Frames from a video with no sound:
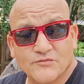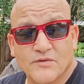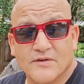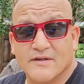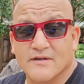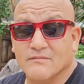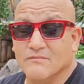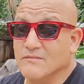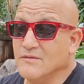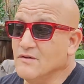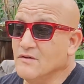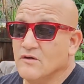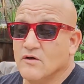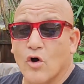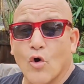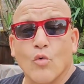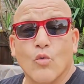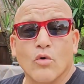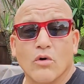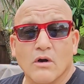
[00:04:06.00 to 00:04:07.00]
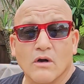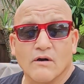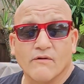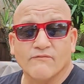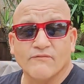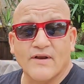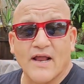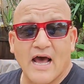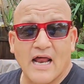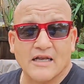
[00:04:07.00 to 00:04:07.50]
with a world of
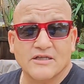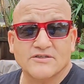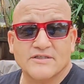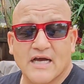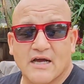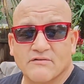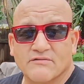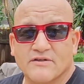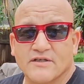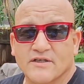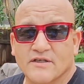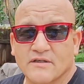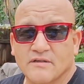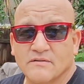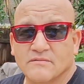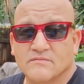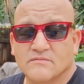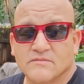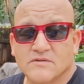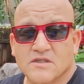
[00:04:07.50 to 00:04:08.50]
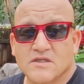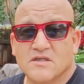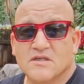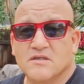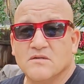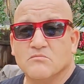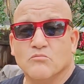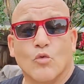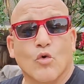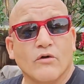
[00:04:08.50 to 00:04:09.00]
knowledge out there,
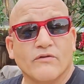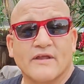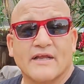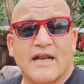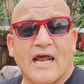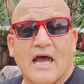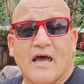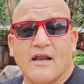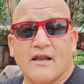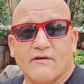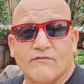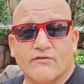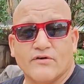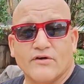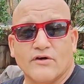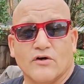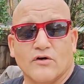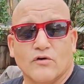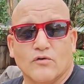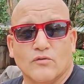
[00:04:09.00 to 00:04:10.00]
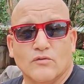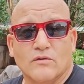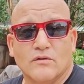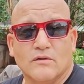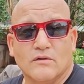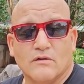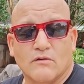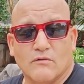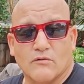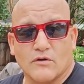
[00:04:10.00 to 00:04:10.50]
more than I'll ever know
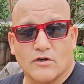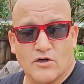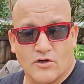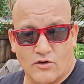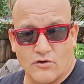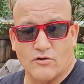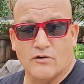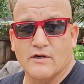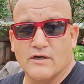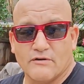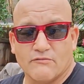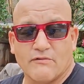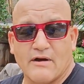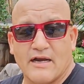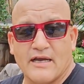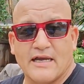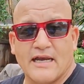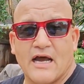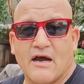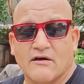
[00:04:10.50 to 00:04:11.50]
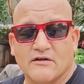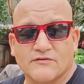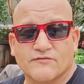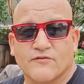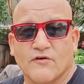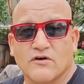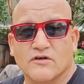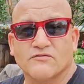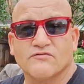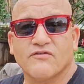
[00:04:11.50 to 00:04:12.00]
currently right now as
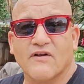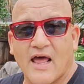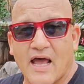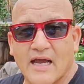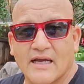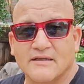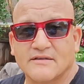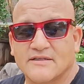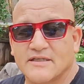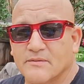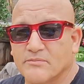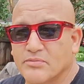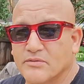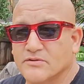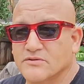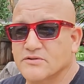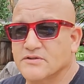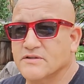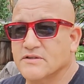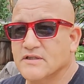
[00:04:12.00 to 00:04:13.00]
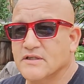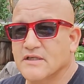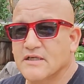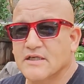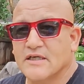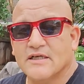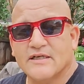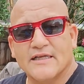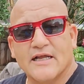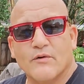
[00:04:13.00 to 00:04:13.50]
far as flying tipplers.
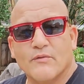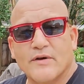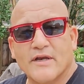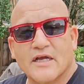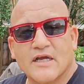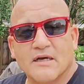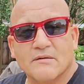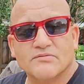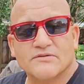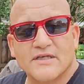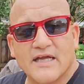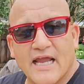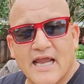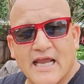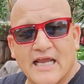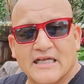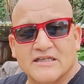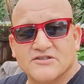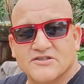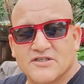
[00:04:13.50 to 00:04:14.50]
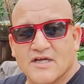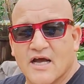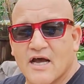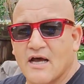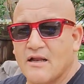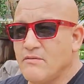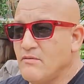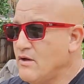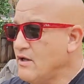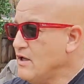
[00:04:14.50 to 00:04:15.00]
Now, when it comes to
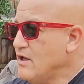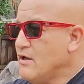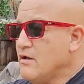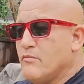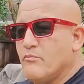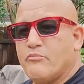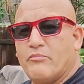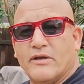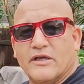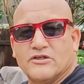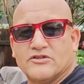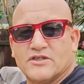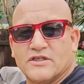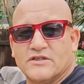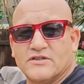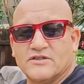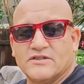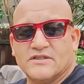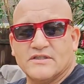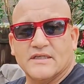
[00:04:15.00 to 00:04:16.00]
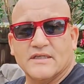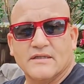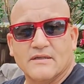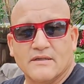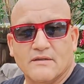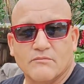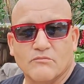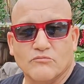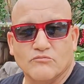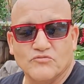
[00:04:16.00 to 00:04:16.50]
hands-on pigeons,
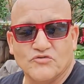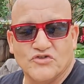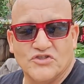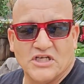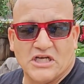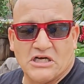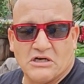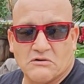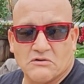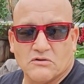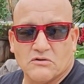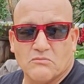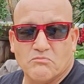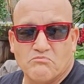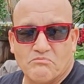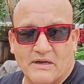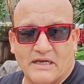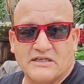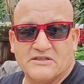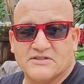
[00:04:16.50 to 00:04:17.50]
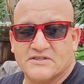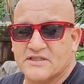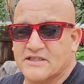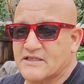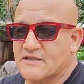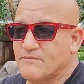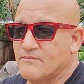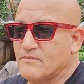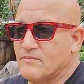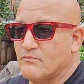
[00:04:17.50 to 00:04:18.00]
general, basic
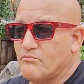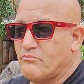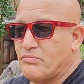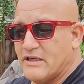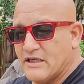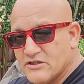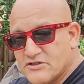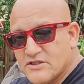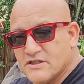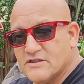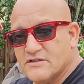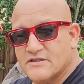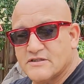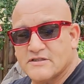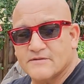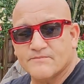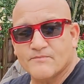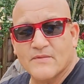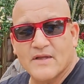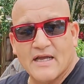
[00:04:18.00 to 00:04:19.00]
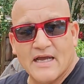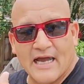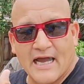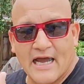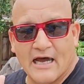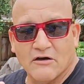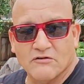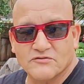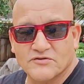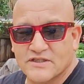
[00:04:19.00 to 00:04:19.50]
pigeons,
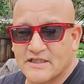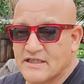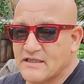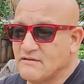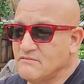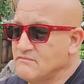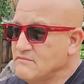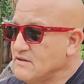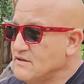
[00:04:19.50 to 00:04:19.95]
housing,